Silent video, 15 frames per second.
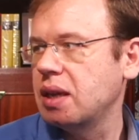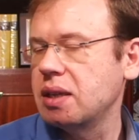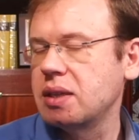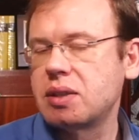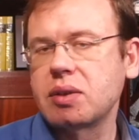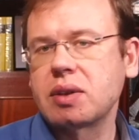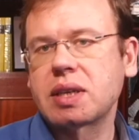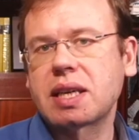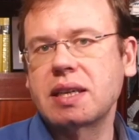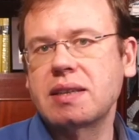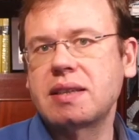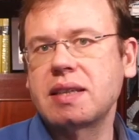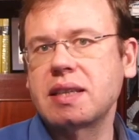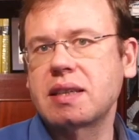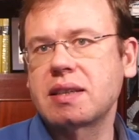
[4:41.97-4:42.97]
So you can
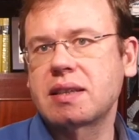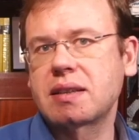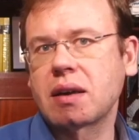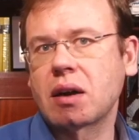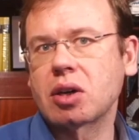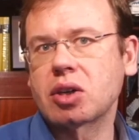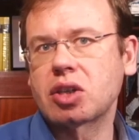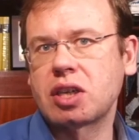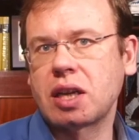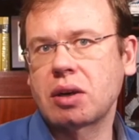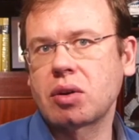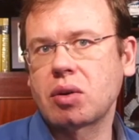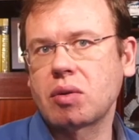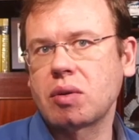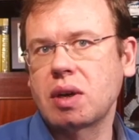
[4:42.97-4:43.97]
see this dark shadow,